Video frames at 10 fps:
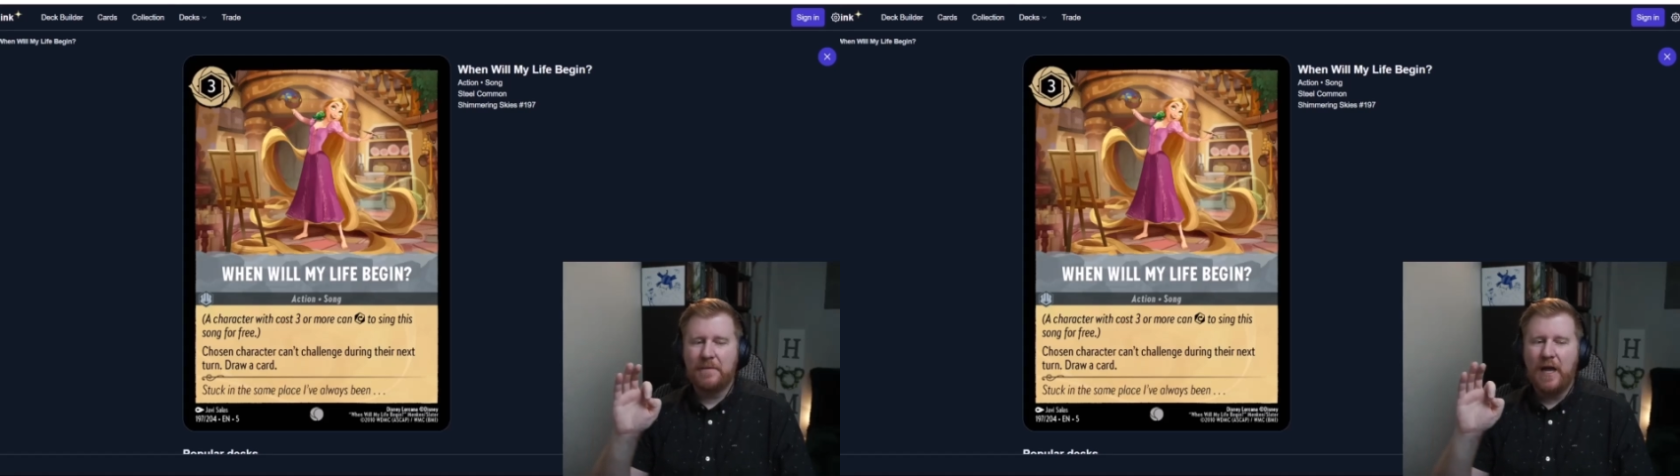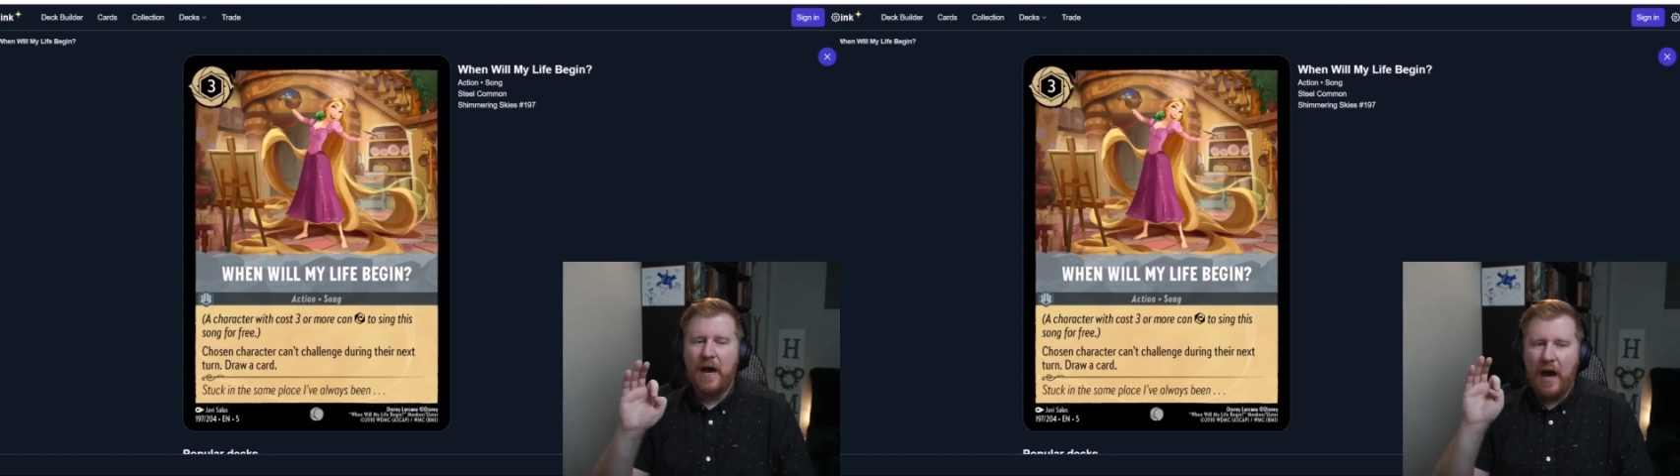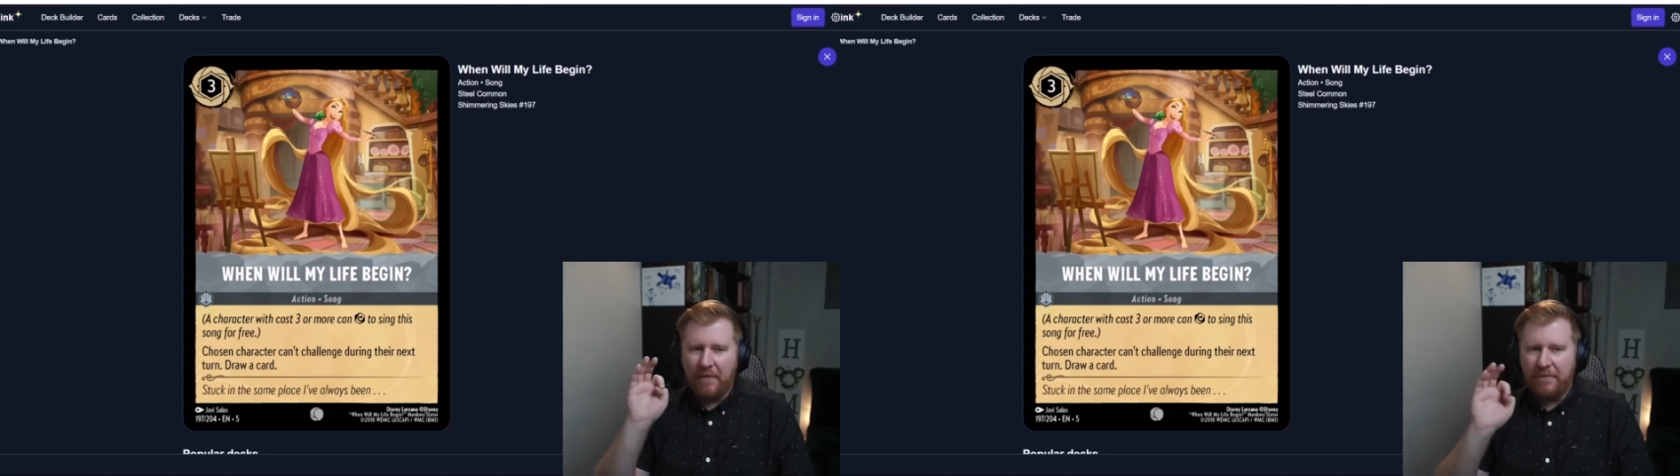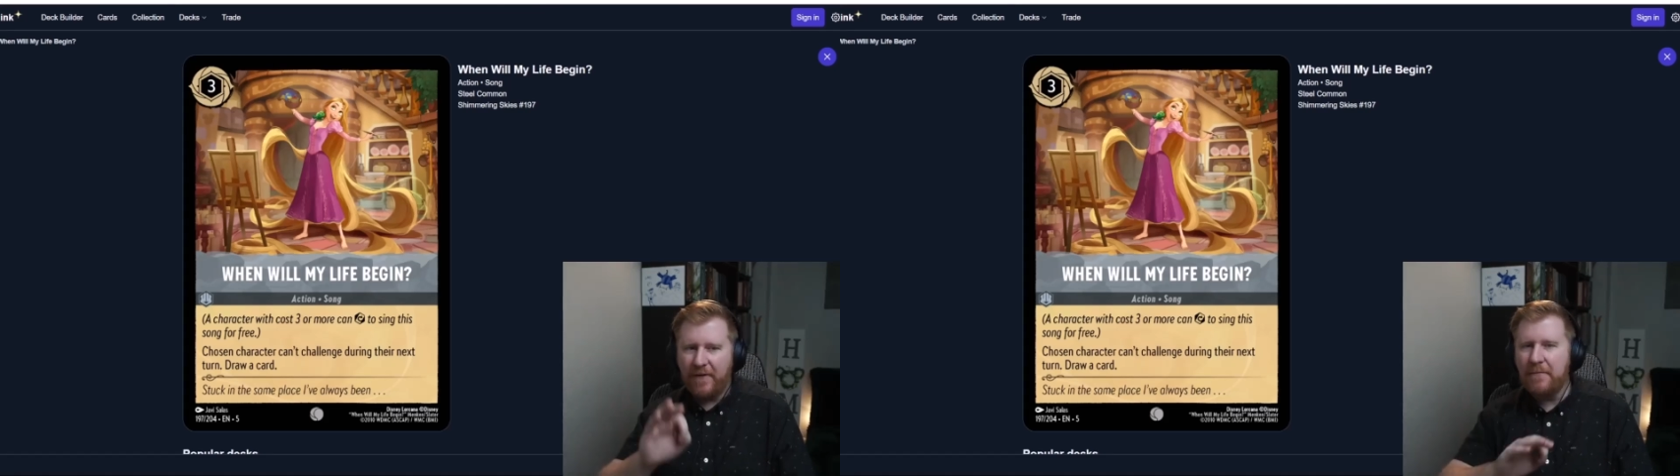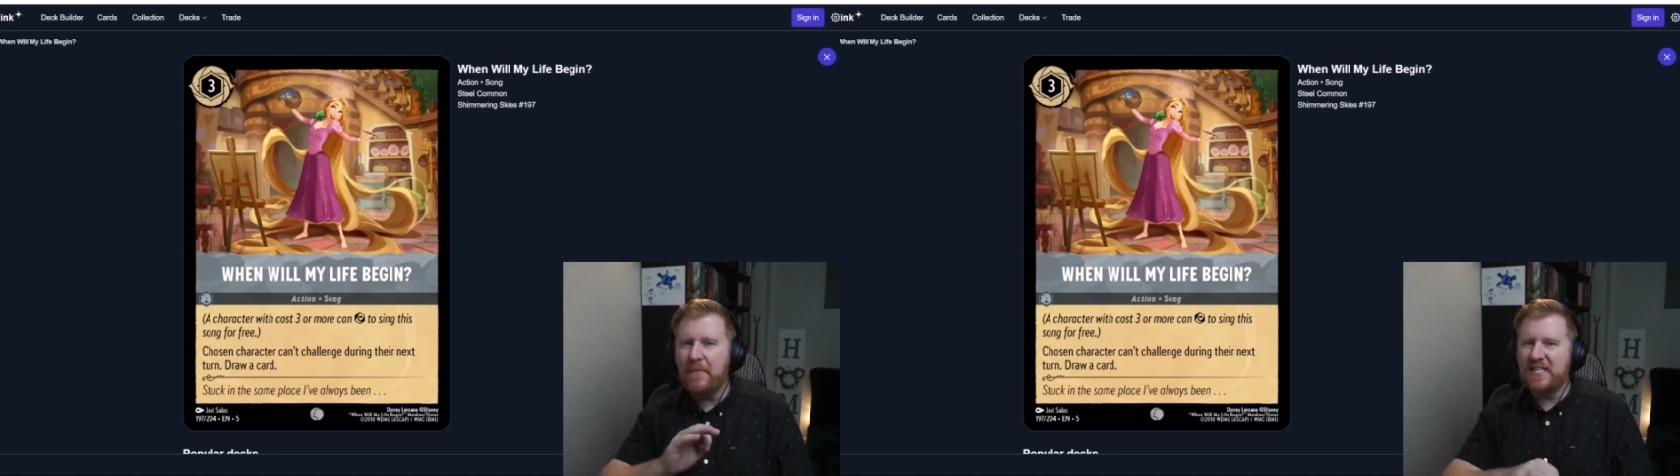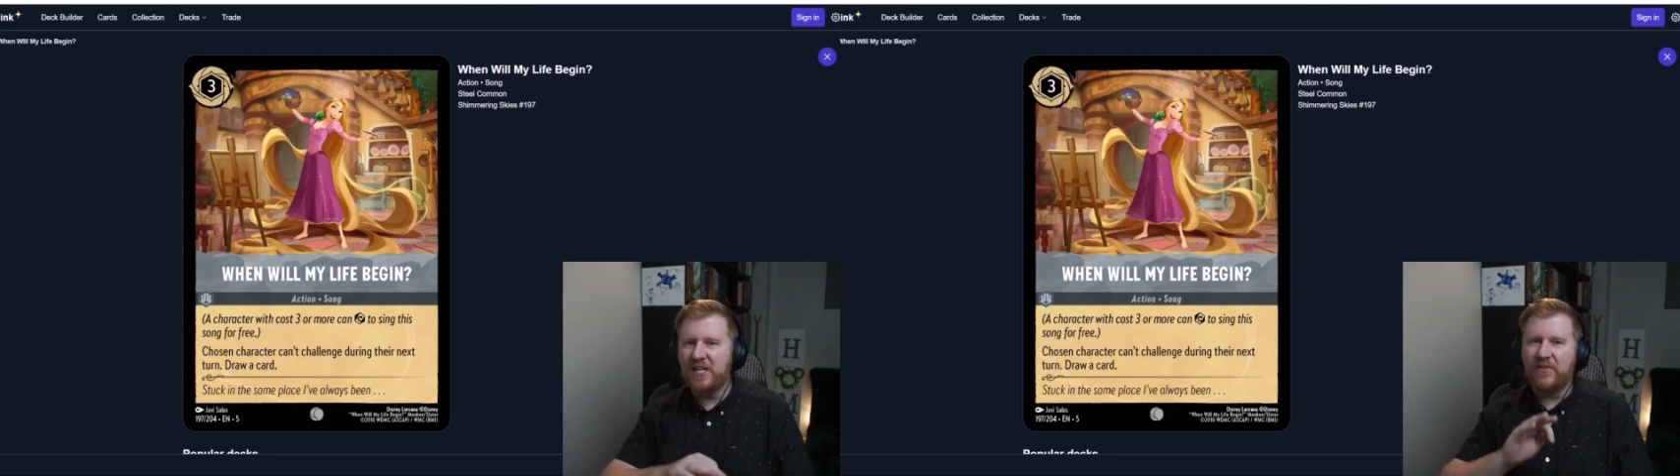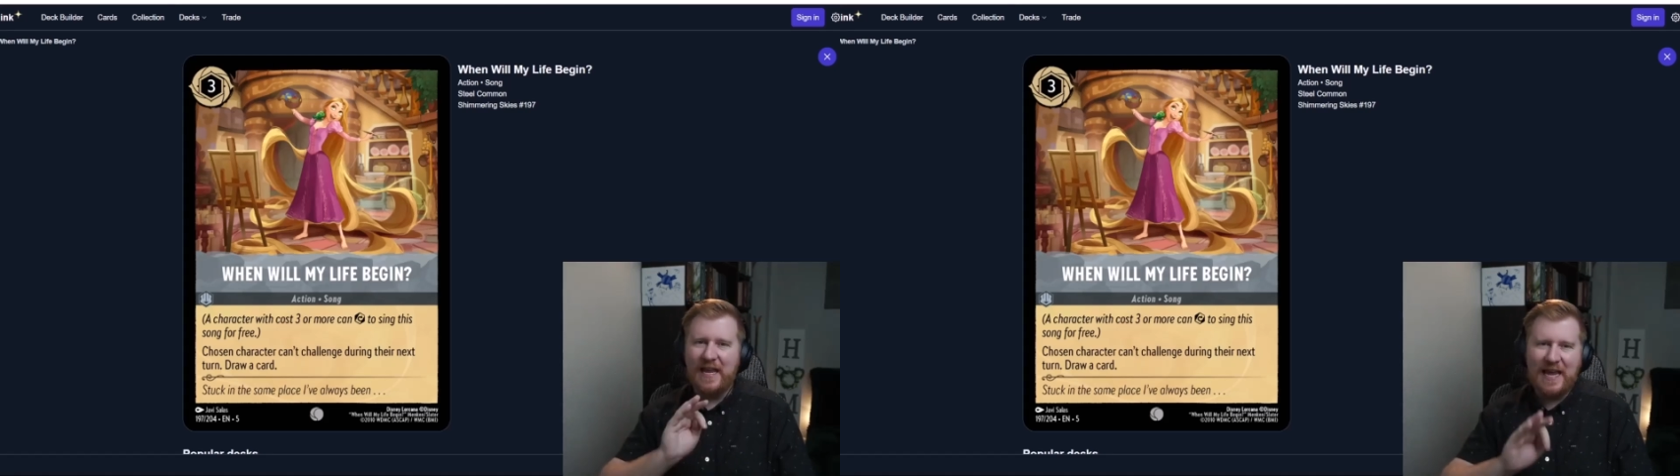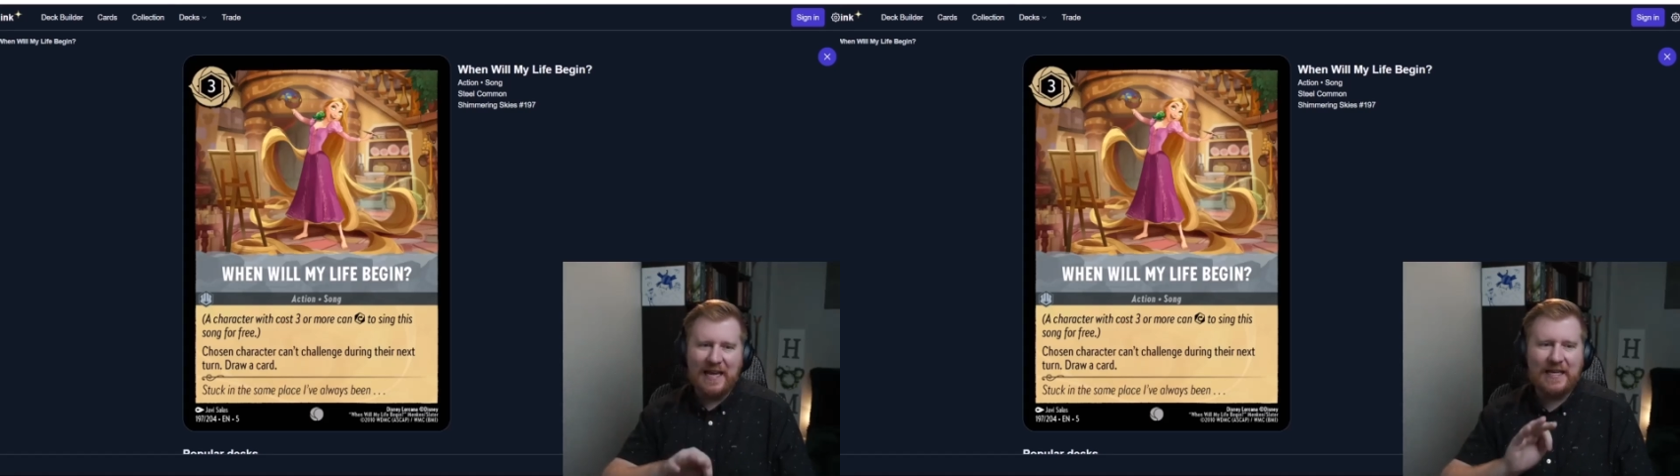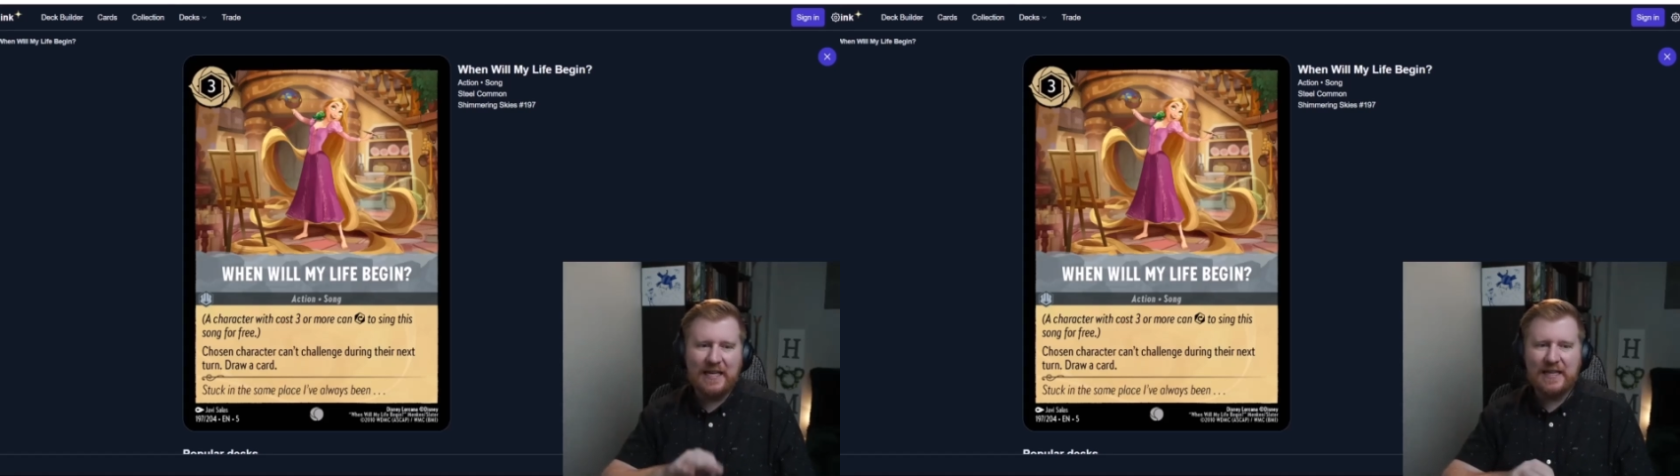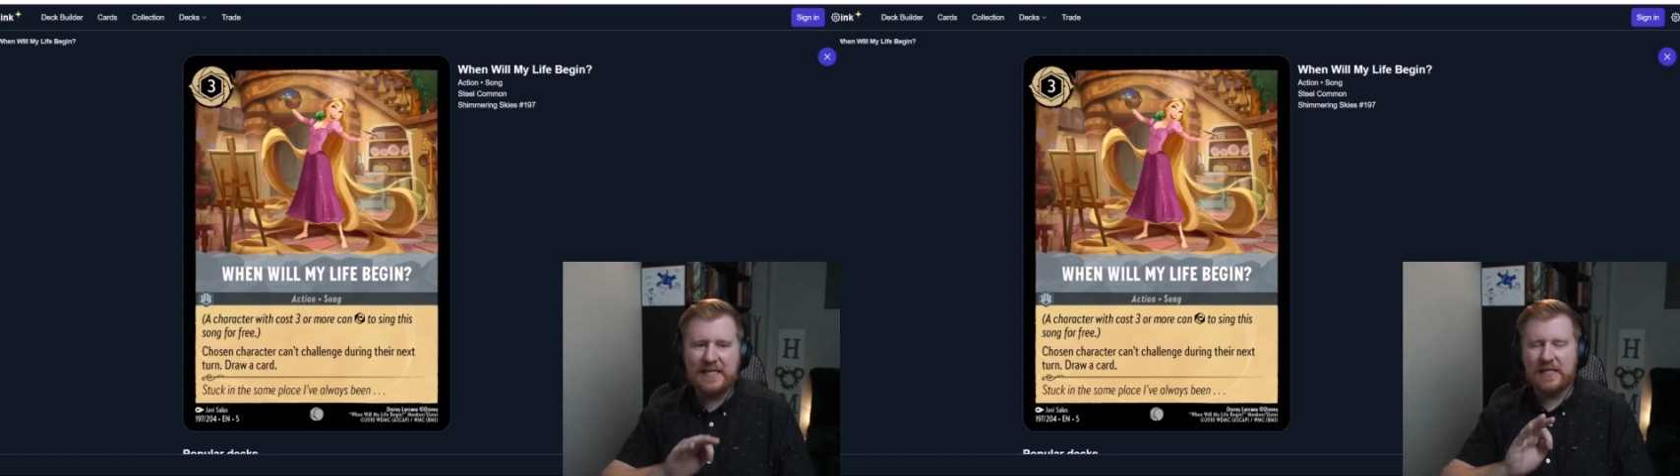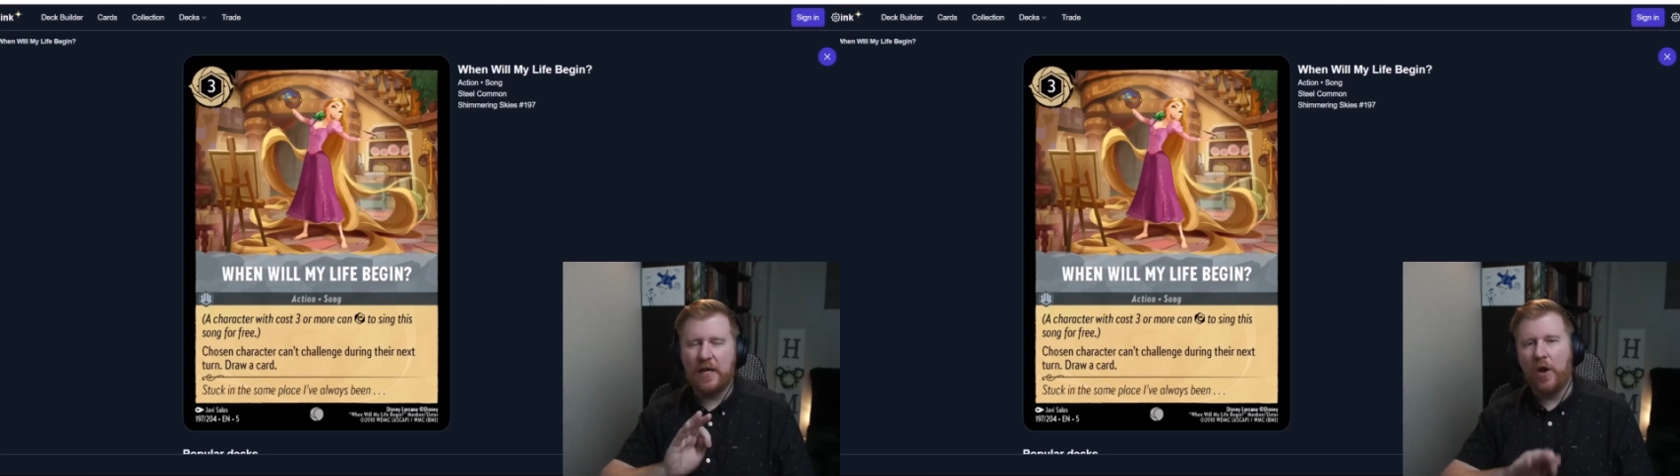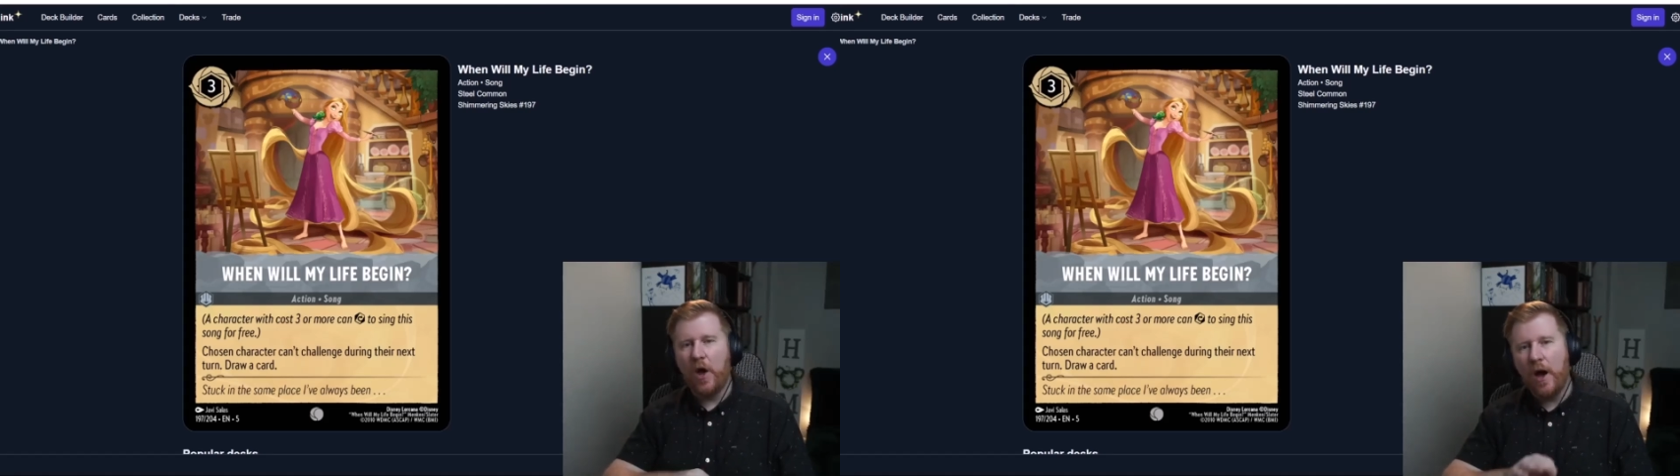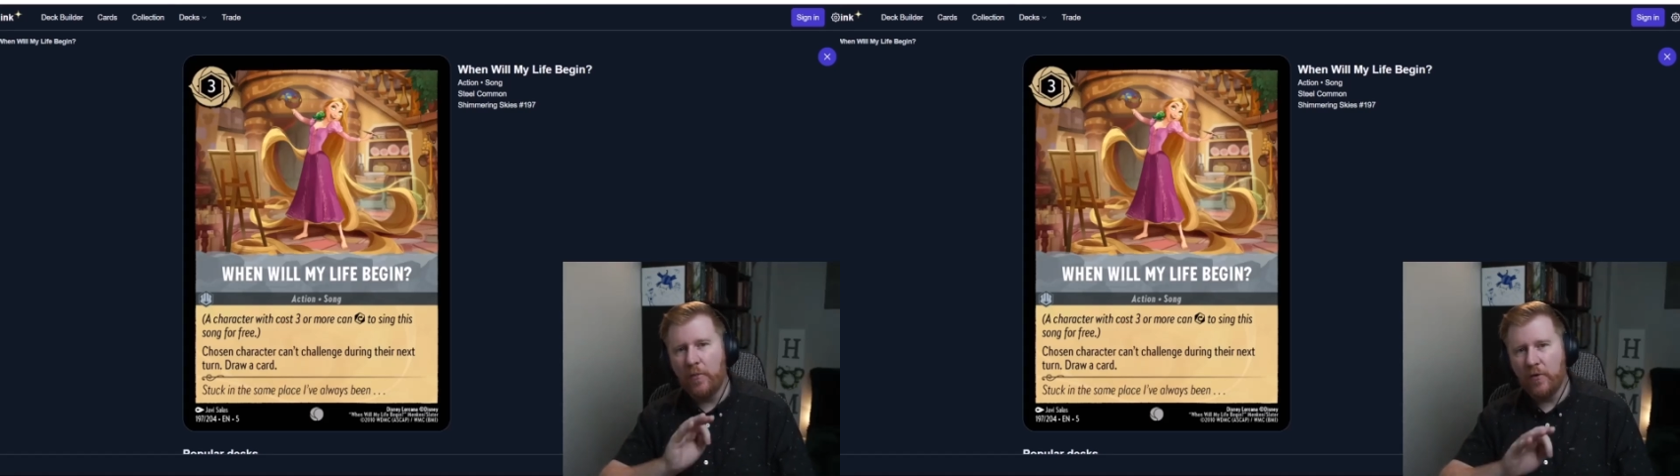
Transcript: I find myself inking this a lot more than I